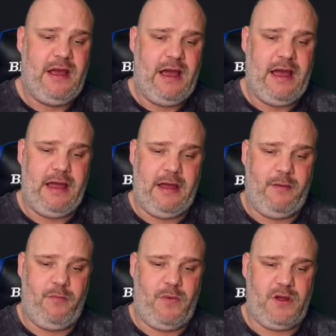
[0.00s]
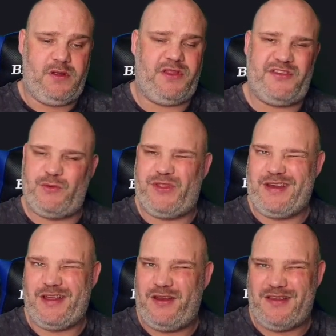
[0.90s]
I still think
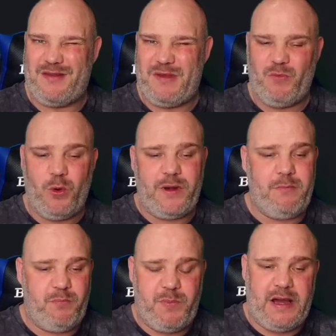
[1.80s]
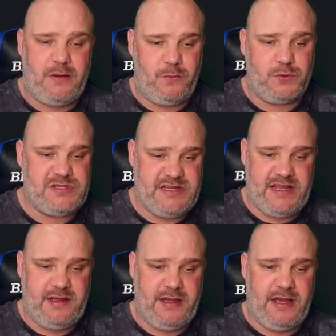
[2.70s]
they could have done a bit more with him, but we'll
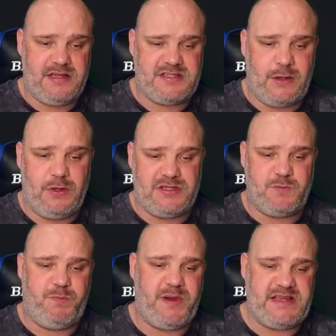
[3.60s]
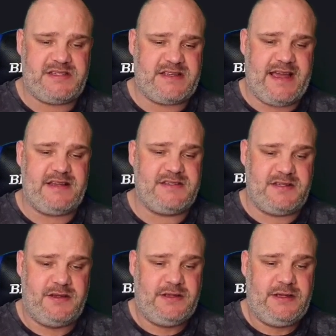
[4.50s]
see. Solus base stats
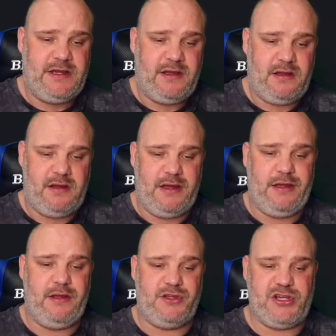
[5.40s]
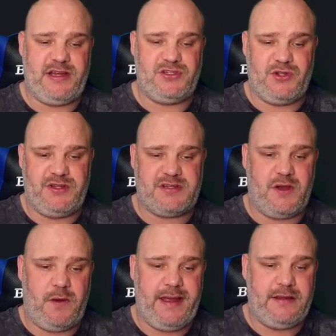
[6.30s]
are changed on this
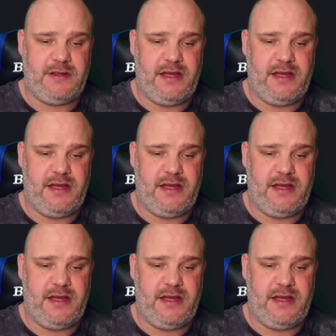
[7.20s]
guy.